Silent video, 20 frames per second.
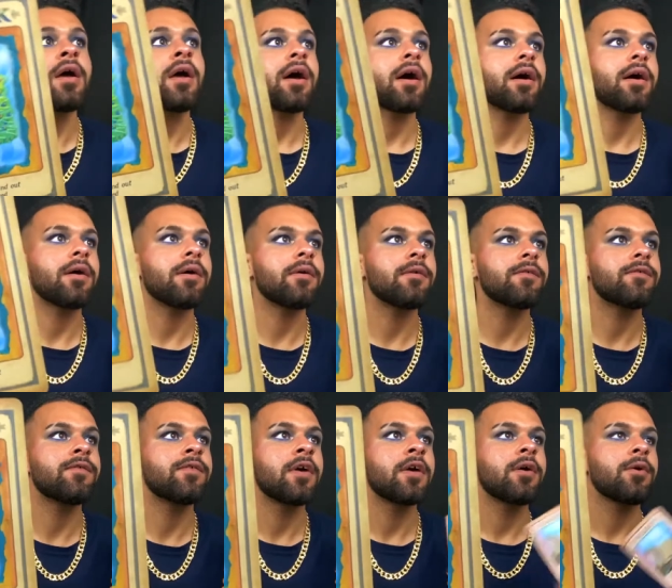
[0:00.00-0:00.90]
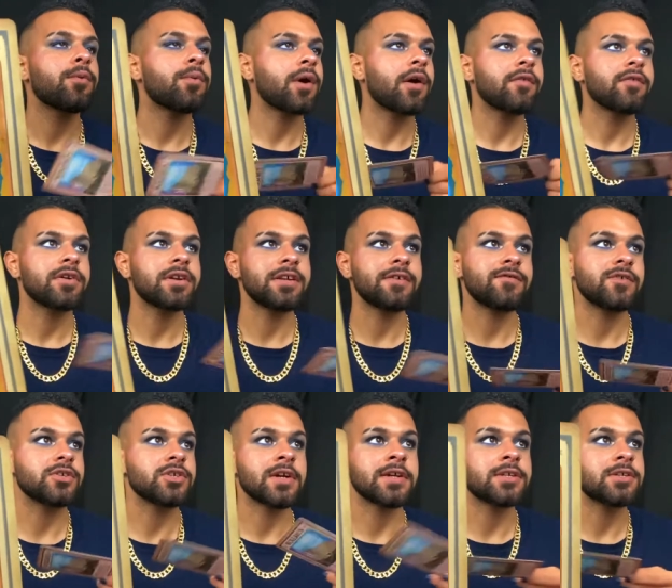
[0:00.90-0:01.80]
of whoever, if
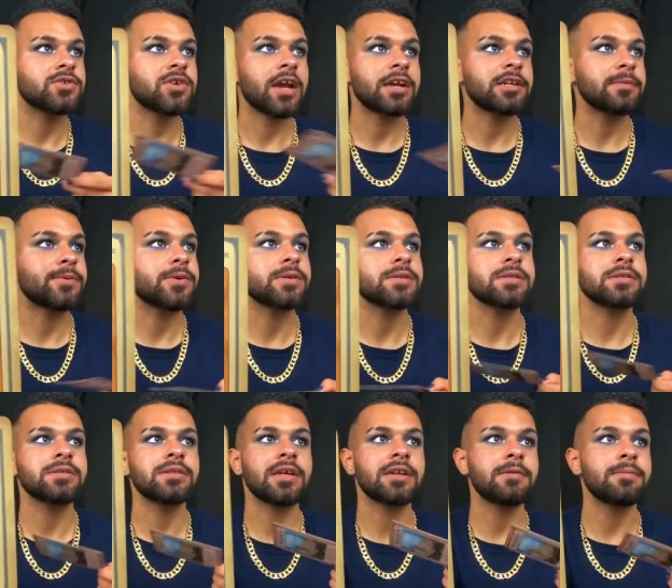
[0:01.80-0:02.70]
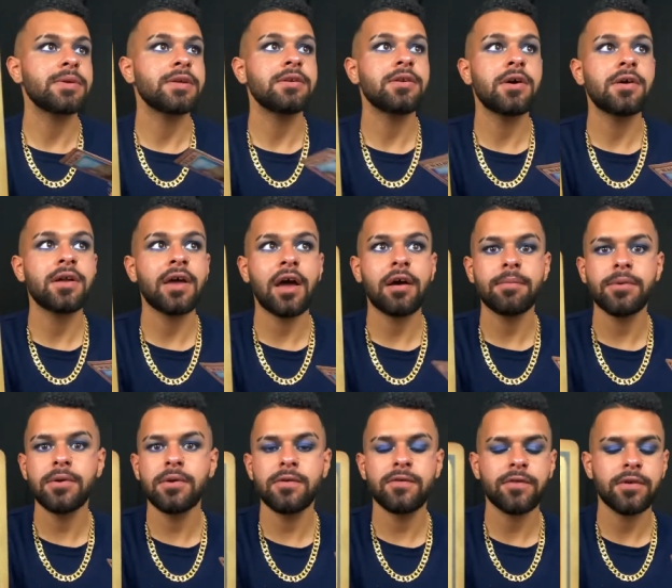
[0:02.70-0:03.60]
you're trying to attract a person, let it be known how
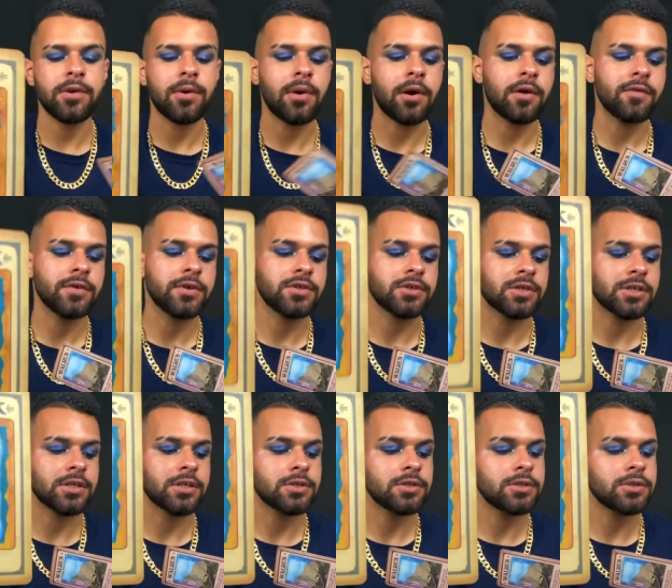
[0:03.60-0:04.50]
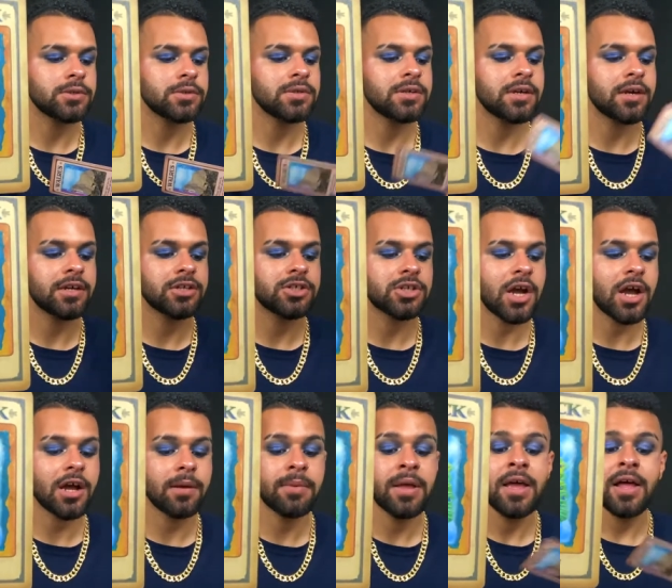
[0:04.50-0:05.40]
beautiful you are. If you're trying to get a
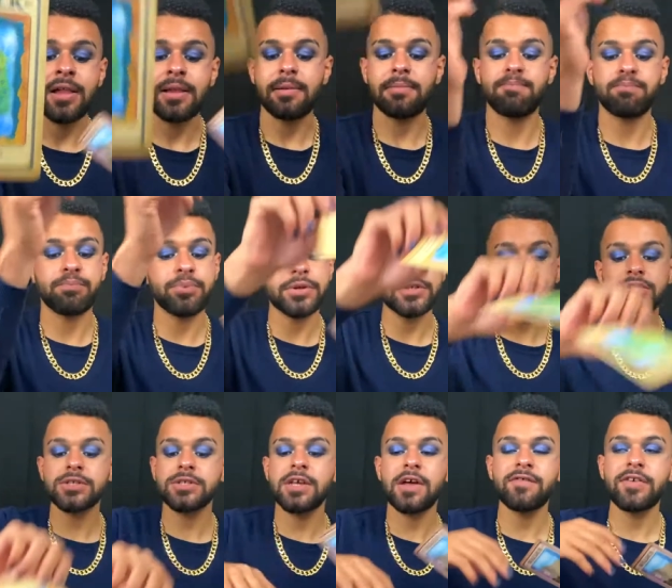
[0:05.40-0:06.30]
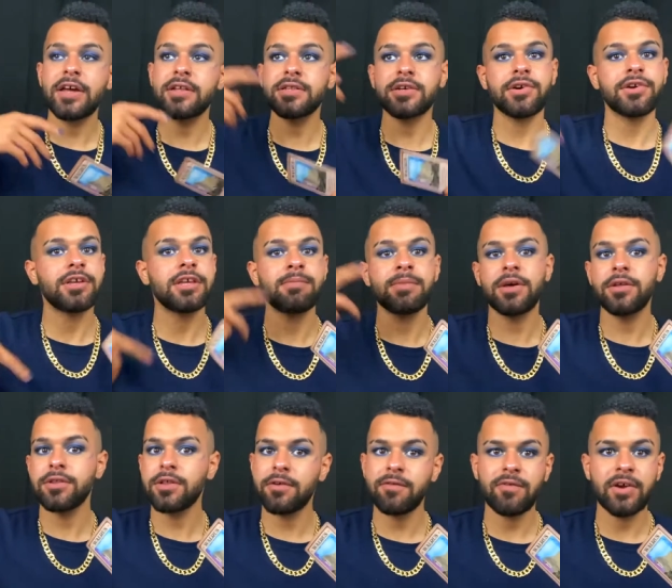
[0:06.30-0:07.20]
job, well, put yourself out there. Email
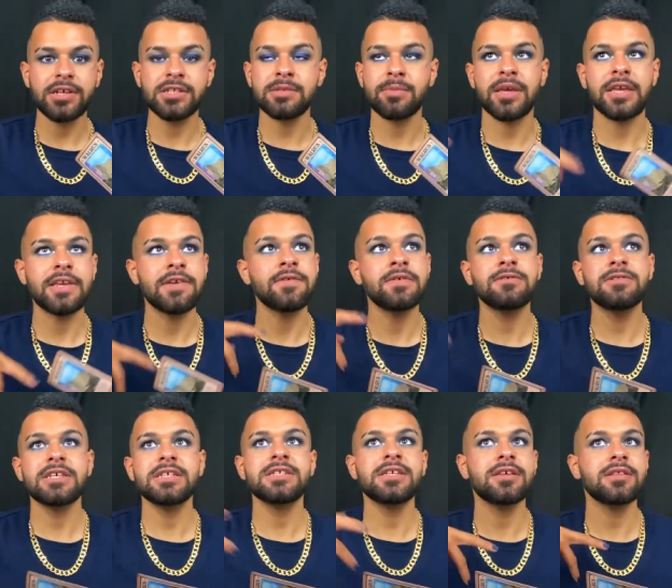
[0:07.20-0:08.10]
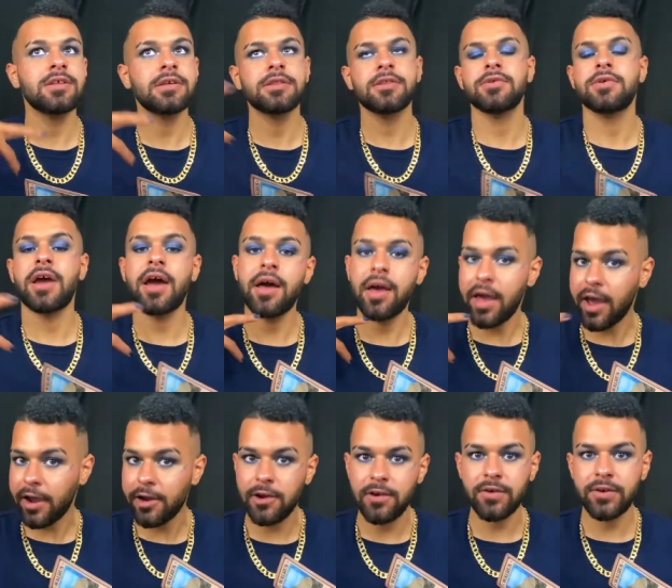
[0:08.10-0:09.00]
that resume. Even if they say that they're not
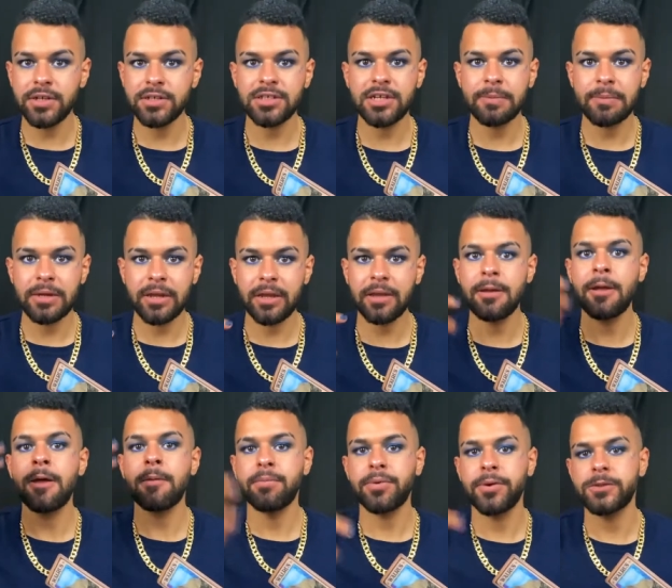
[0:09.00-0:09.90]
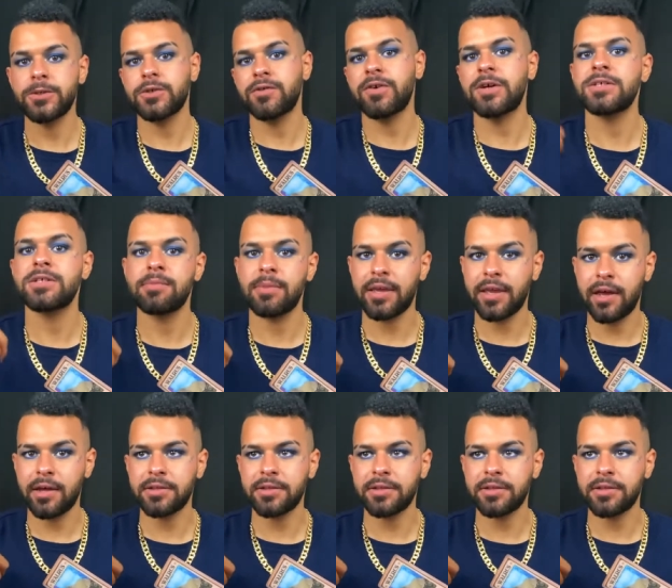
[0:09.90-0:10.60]
hiring, Gemini, put your resume out